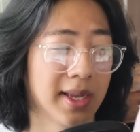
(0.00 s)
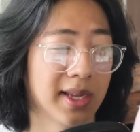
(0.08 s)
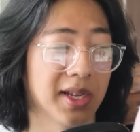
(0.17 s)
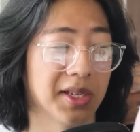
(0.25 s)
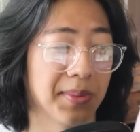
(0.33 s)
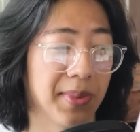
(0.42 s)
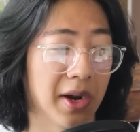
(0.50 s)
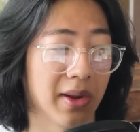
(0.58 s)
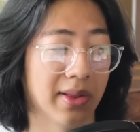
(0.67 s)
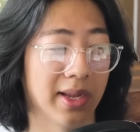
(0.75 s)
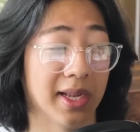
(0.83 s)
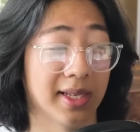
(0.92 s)
because
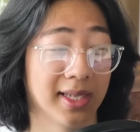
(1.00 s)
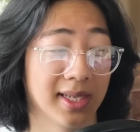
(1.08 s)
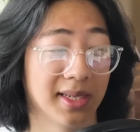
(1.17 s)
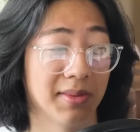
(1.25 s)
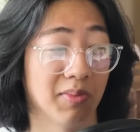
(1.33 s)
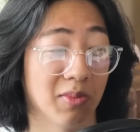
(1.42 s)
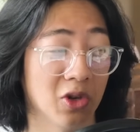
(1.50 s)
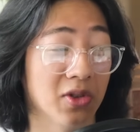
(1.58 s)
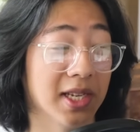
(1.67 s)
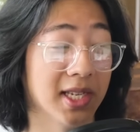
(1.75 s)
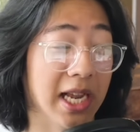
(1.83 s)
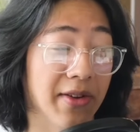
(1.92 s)
apparently it's usually
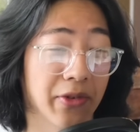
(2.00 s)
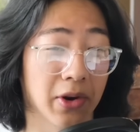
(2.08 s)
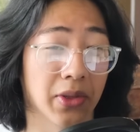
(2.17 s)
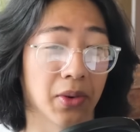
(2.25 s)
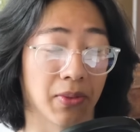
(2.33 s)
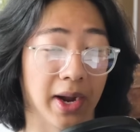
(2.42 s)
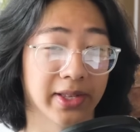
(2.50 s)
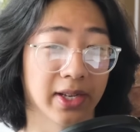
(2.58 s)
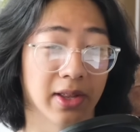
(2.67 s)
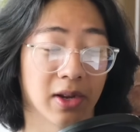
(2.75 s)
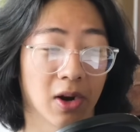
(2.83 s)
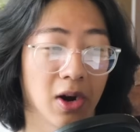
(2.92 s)
safer on the right side of
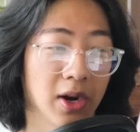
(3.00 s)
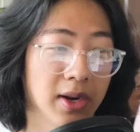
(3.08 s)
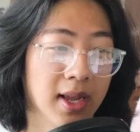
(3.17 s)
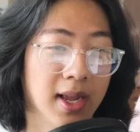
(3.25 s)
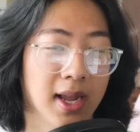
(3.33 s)
the card,